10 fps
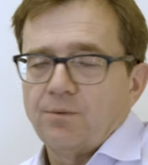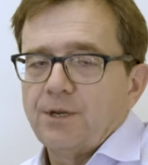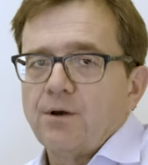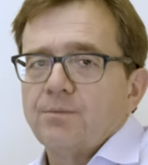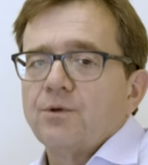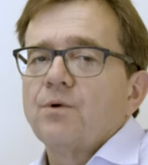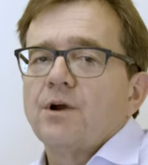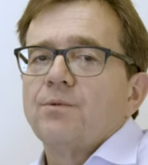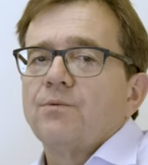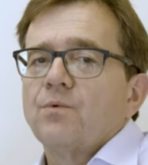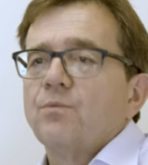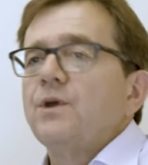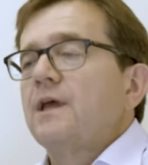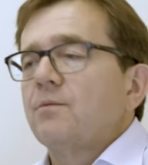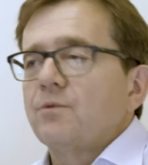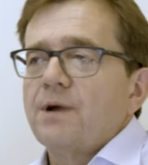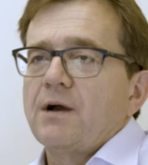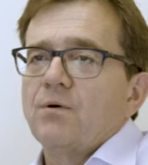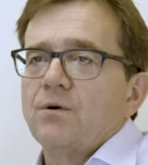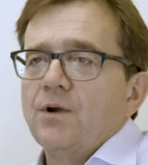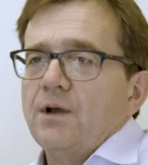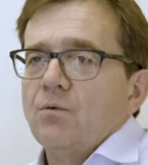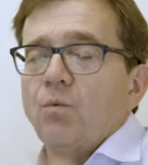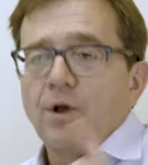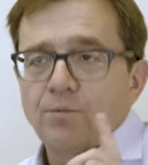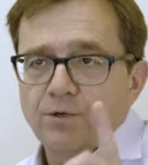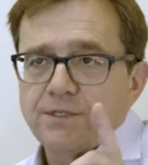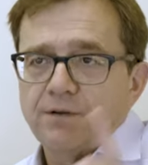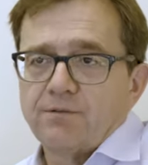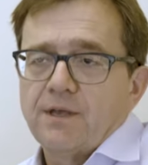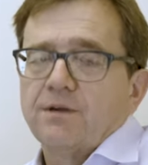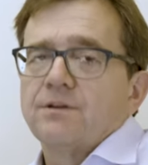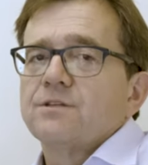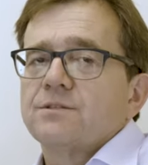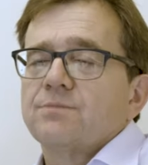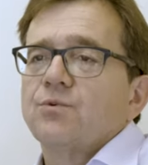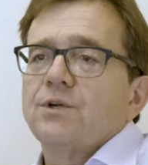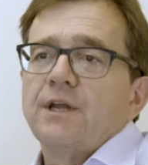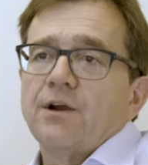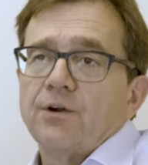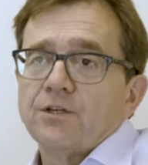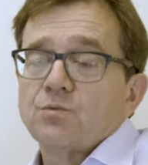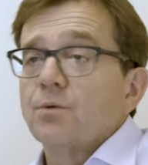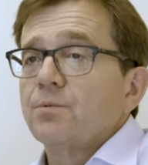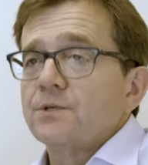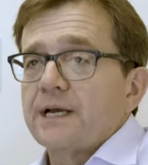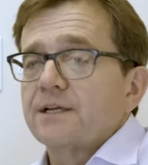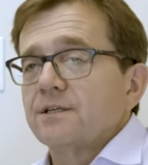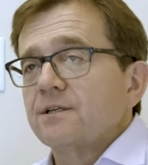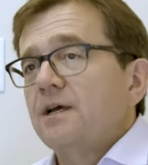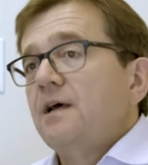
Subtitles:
or may not be aware, but when we came to power, 1% of Canada's marine areas were protected.